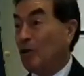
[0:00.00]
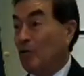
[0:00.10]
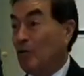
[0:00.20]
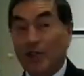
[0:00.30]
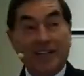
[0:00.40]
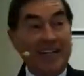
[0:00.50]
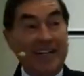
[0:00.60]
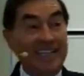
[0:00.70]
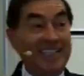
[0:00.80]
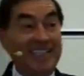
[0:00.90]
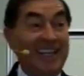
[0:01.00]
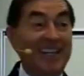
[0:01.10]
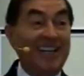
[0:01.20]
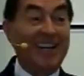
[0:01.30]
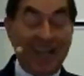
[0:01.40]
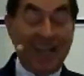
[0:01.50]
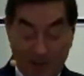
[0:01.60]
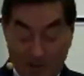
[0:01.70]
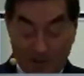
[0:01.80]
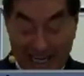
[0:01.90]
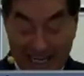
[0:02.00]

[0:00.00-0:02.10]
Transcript: is that God created